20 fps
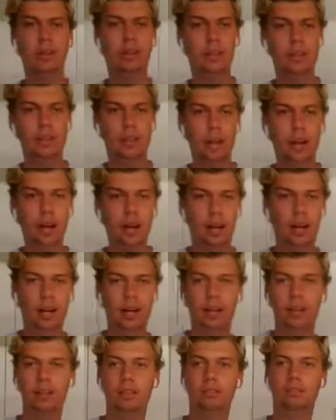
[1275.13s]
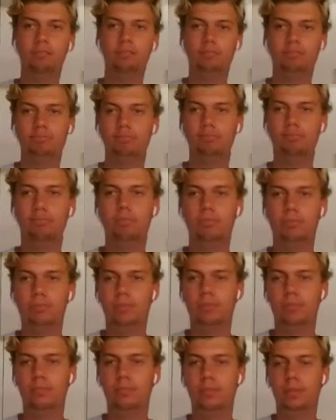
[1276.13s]
yeah,
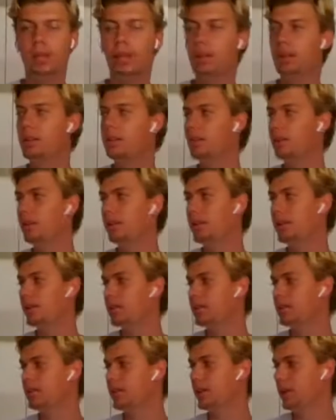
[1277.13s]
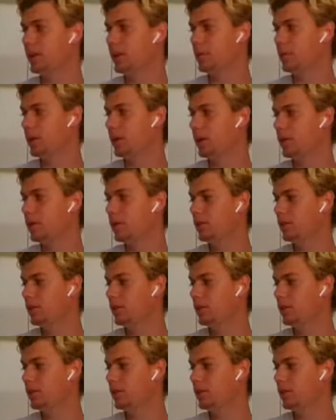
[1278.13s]
I don't know what else to talk about.